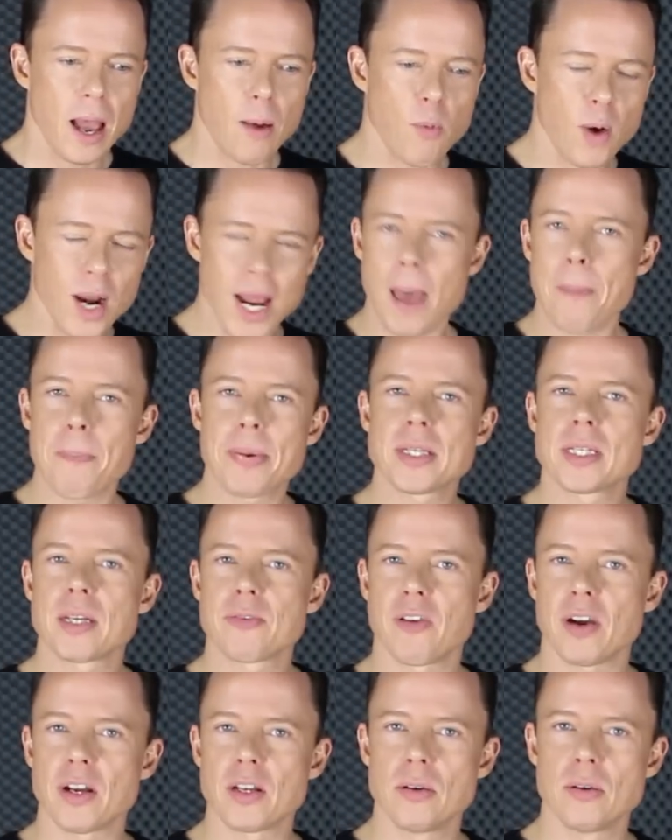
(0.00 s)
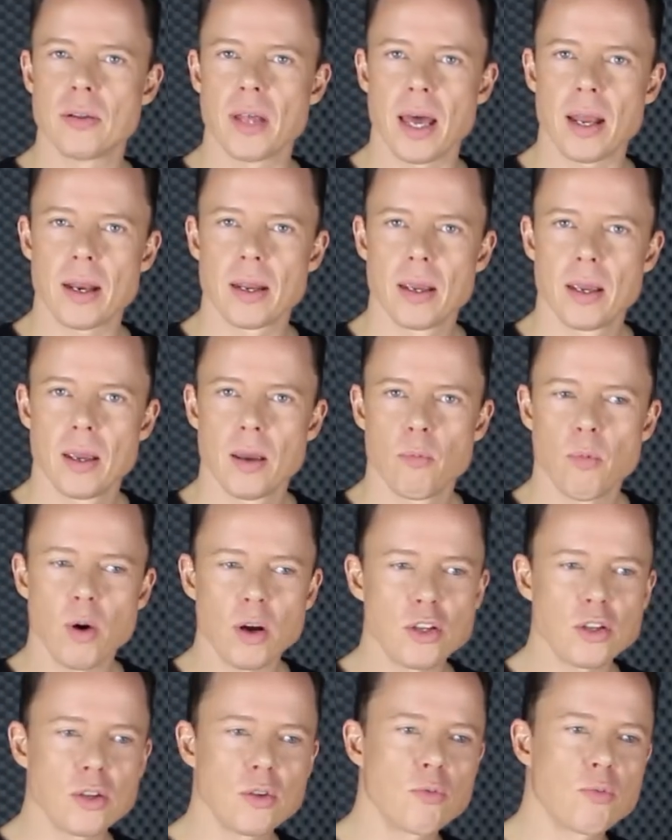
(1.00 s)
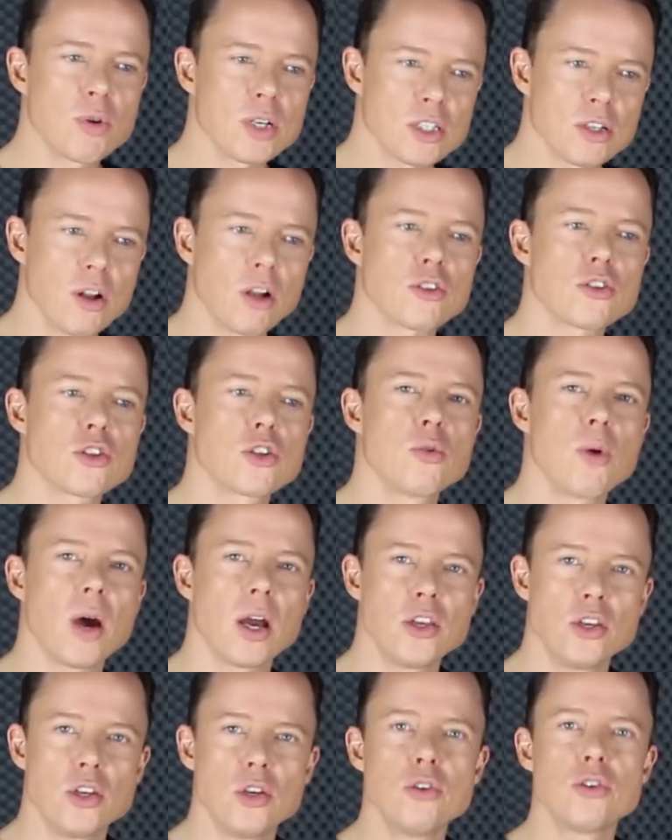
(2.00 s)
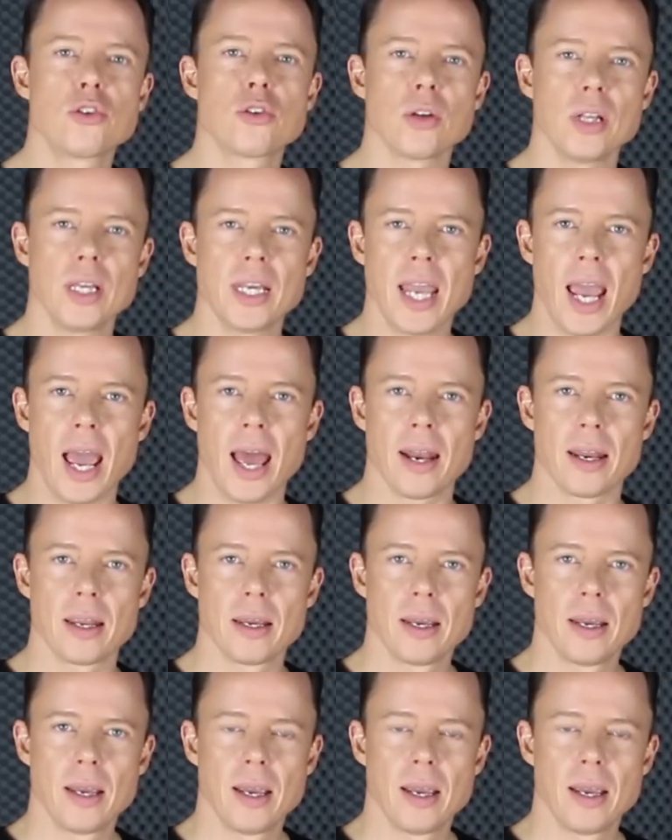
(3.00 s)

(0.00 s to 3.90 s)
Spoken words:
What happens if I do that? What results do I usually get?